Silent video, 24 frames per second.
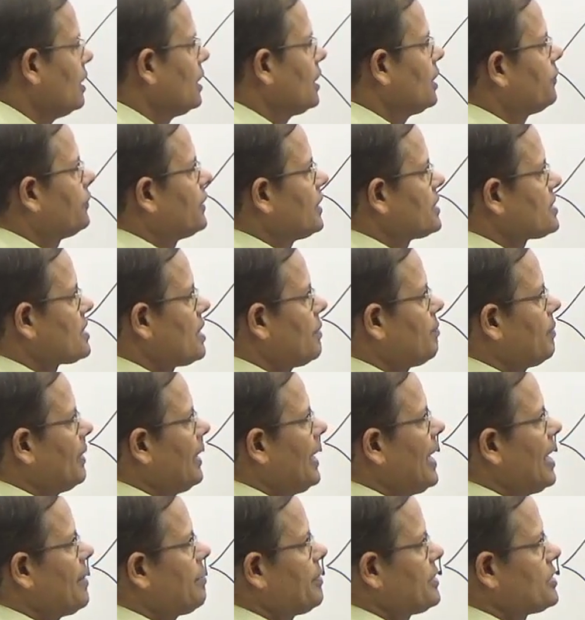If the supply
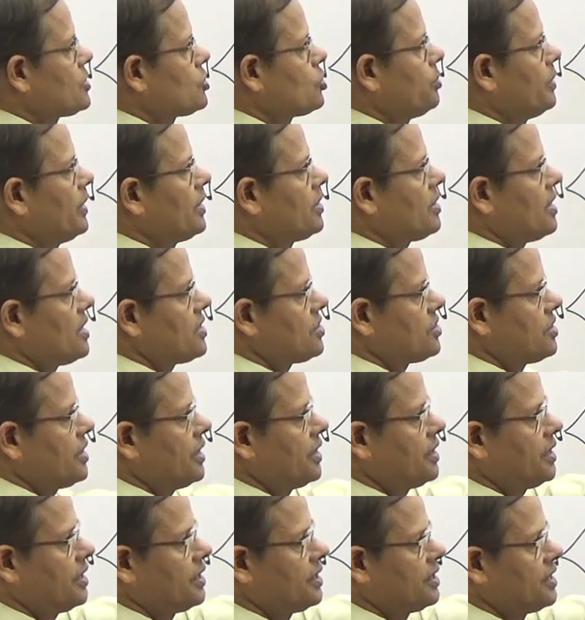happens to be
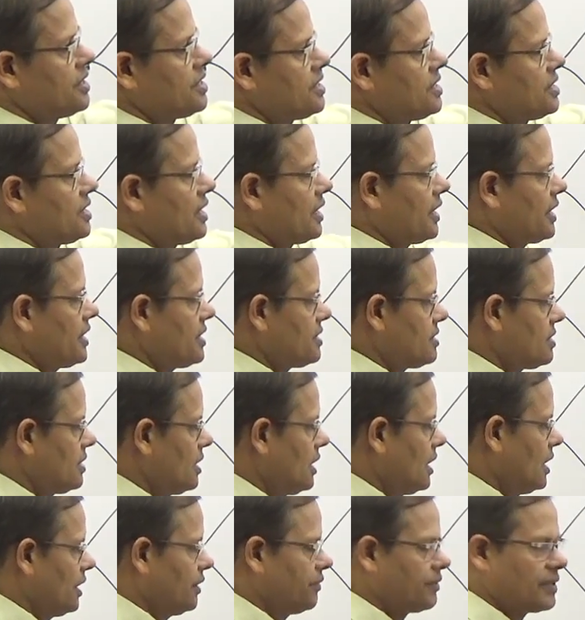intrastate, this is the case.
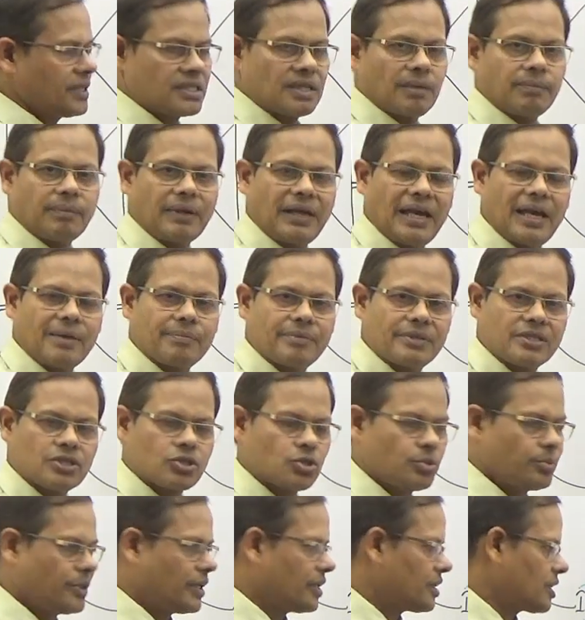If the supply happens
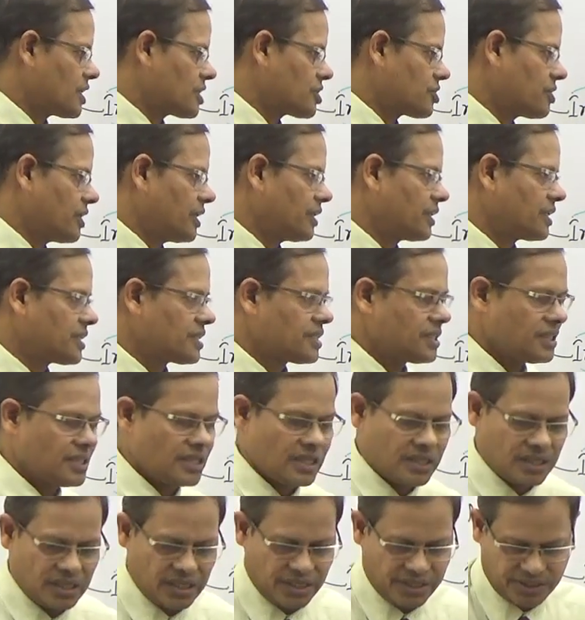to be interstate, this is
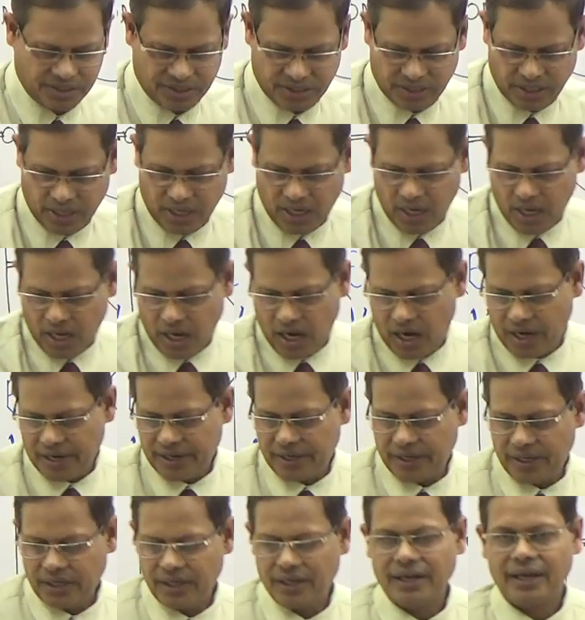the case.
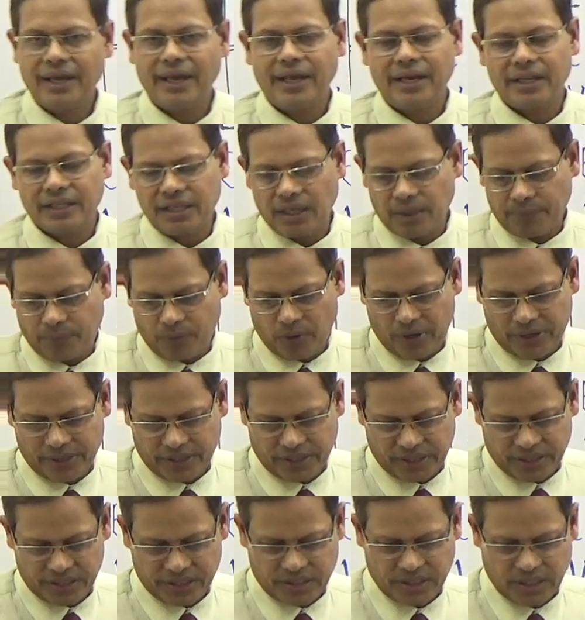And another
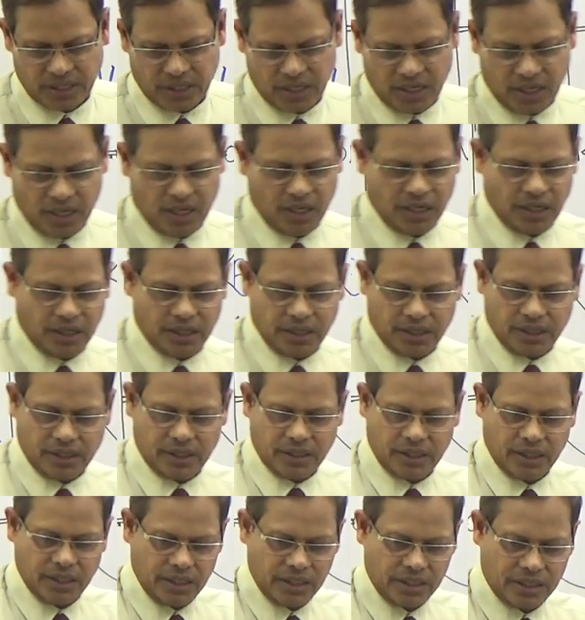point is,
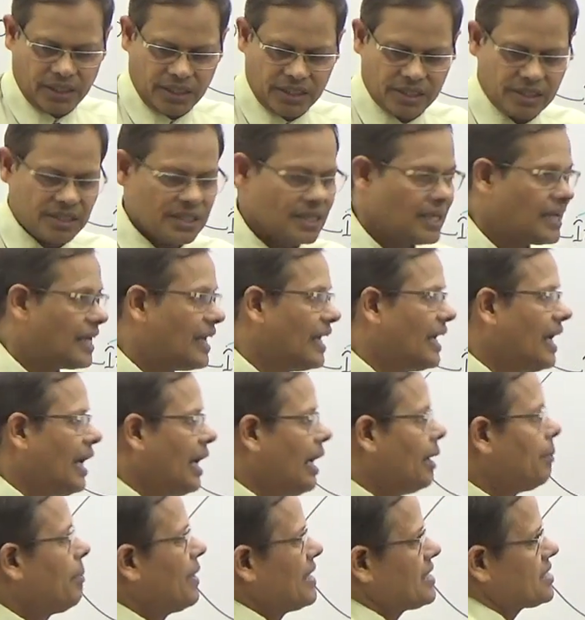it is
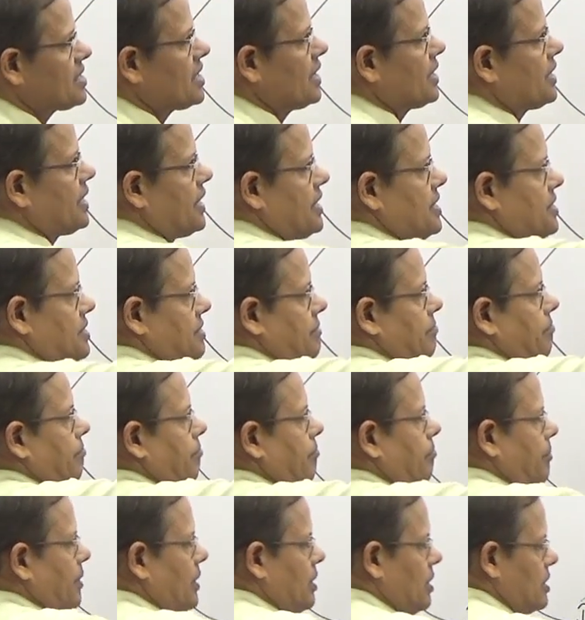a percentage.
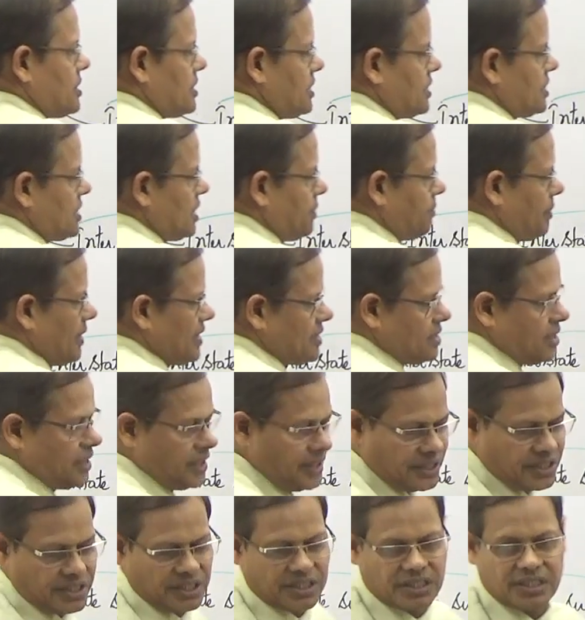Because it is a
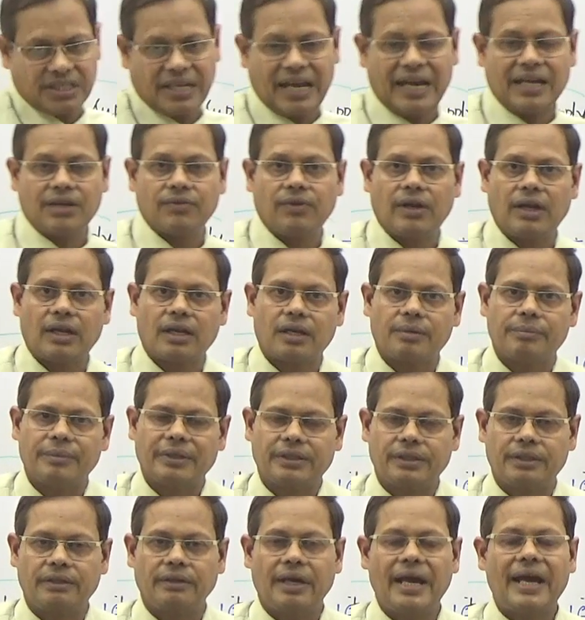percentage, it is ad valorem
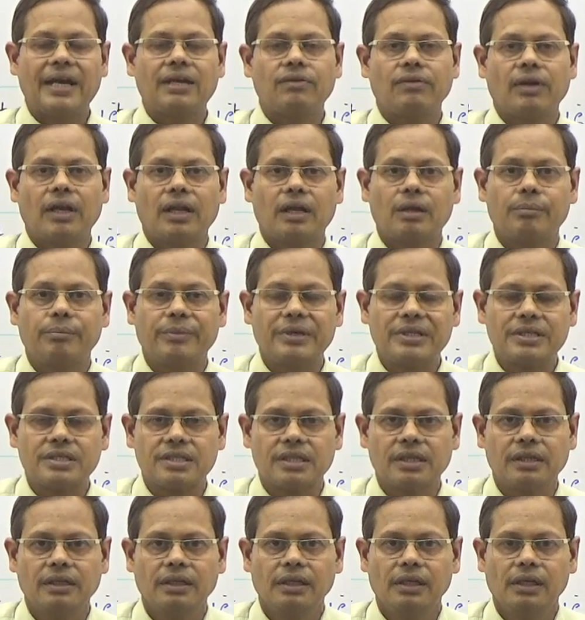method. Ad valorem means
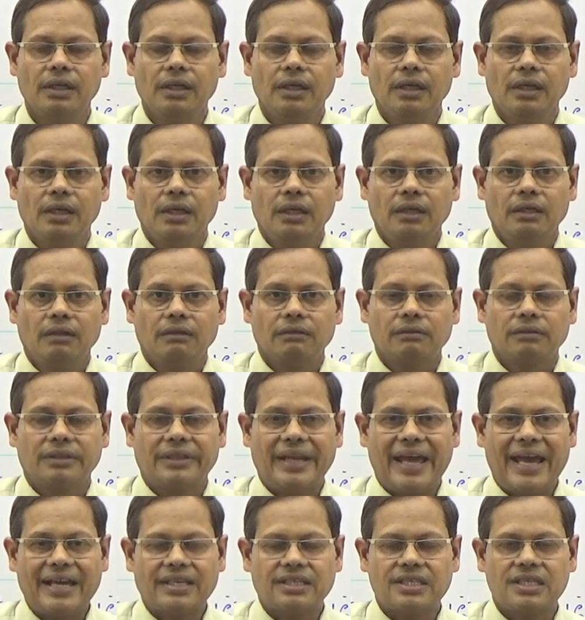the
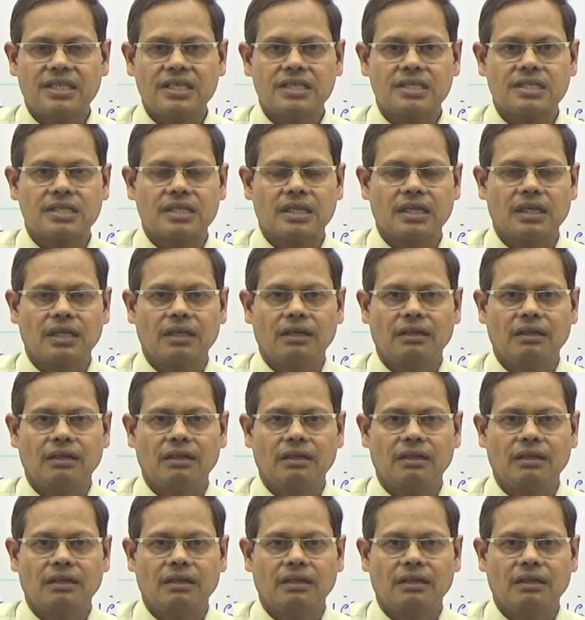tax is